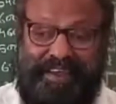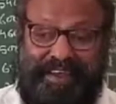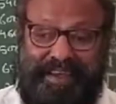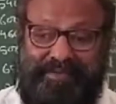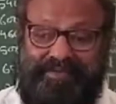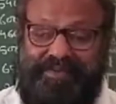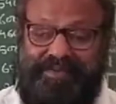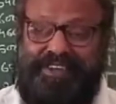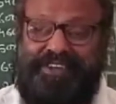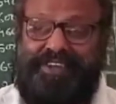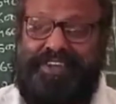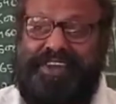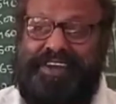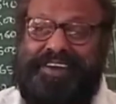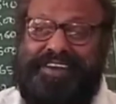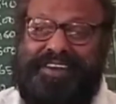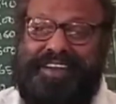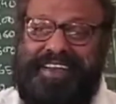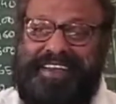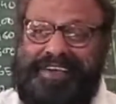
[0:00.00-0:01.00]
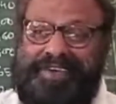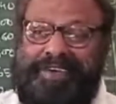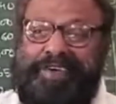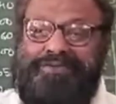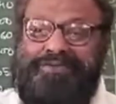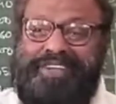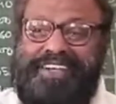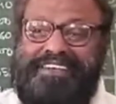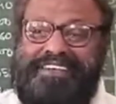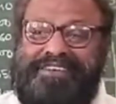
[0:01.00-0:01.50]
efficient
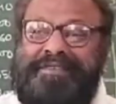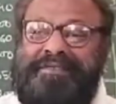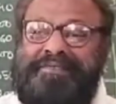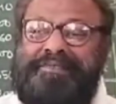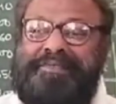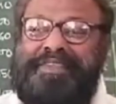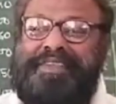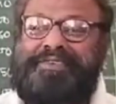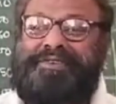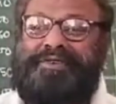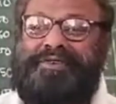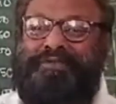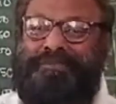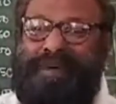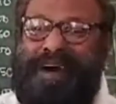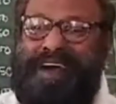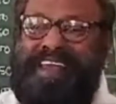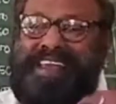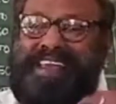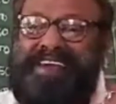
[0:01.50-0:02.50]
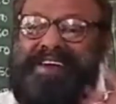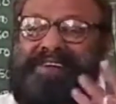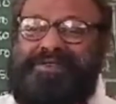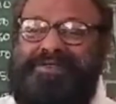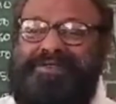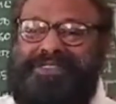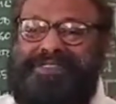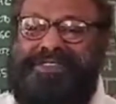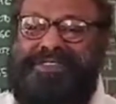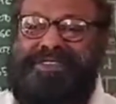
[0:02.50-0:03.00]
accountant, so my
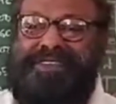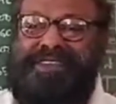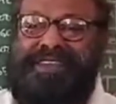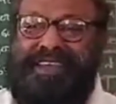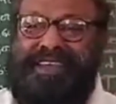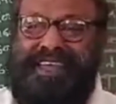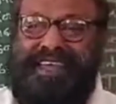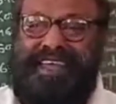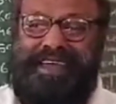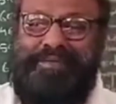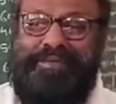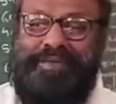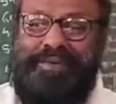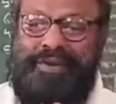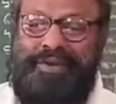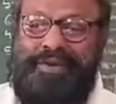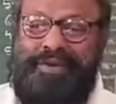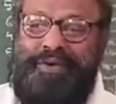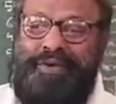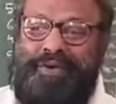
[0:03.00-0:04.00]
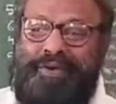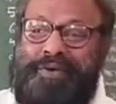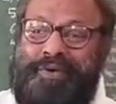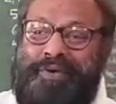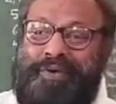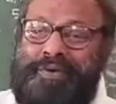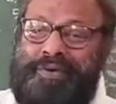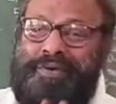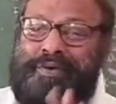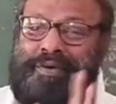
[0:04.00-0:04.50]
accounts give no
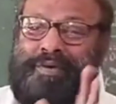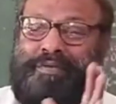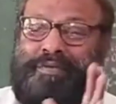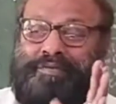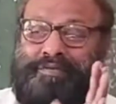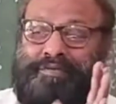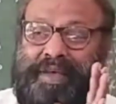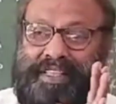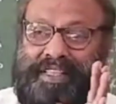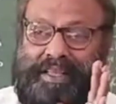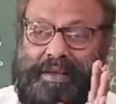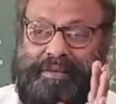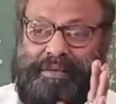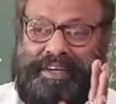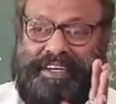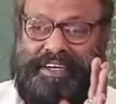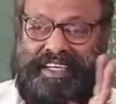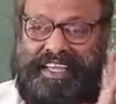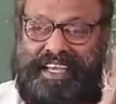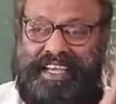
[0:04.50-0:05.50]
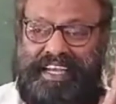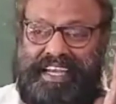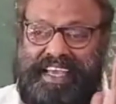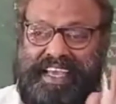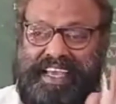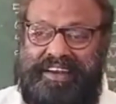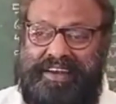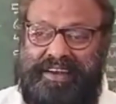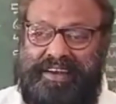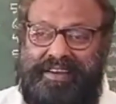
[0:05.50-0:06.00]
mathematical
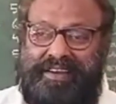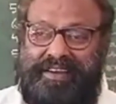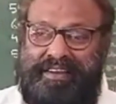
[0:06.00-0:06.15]
error.